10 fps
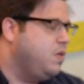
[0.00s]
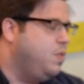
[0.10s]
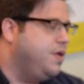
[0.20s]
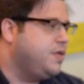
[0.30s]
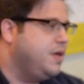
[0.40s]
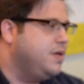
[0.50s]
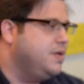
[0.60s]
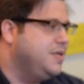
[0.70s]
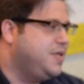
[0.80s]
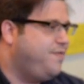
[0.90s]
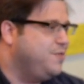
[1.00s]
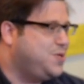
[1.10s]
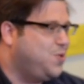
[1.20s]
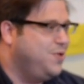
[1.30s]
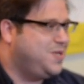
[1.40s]
with a different
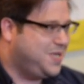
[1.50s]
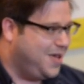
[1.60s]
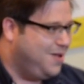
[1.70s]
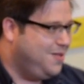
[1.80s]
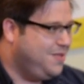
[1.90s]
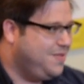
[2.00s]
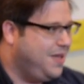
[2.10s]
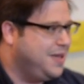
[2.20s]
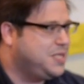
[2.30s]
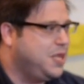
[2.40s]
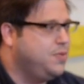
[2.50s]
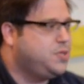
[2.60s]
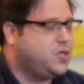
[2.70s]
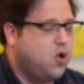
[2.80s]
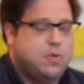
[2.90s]
story to tell, as there was
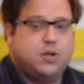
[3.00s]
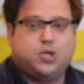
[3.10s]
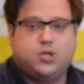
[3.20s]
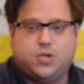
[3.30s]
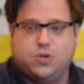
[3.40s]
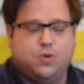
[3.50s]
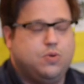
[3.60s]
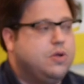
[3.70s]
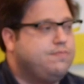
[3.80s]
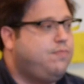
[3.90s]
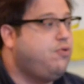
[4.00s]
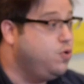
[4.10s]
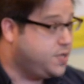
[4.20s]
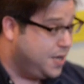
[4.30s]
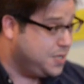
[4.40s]
so much to
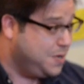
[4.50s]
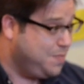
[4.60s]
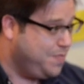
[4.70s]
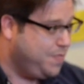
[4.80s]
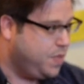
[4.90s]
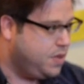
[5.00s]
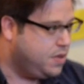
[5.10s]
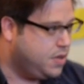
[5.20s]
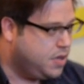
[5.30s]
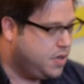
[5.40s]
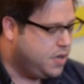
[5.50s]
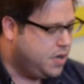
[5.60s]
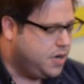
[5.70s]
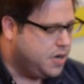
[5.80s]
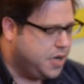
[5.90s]
process.
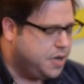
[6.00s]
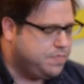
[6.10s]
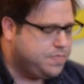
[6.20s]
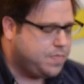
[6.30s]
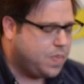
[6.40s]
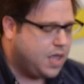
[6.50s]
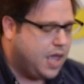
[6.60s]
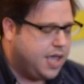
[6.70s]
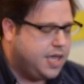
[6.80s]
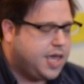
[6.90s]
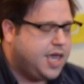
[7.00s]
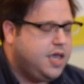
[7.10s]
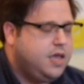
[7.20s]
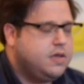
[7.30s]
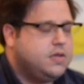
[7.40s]
A
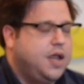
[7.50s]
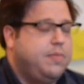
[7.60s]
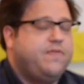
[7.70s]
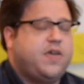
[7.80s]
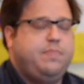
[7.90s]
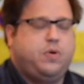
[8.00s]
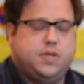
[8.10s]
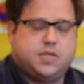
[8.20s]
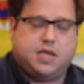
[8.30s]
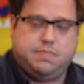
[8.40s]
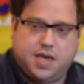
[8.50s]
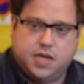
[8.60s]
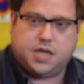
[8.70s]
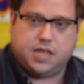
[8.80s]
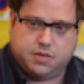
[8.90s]
number of key points he
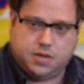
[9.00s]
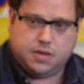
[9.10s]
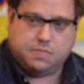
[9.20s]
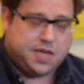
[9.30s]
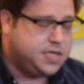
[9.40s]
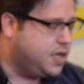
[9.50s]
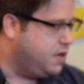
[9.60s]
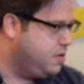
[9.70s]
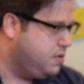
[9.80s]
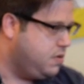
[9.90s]
made in the meeting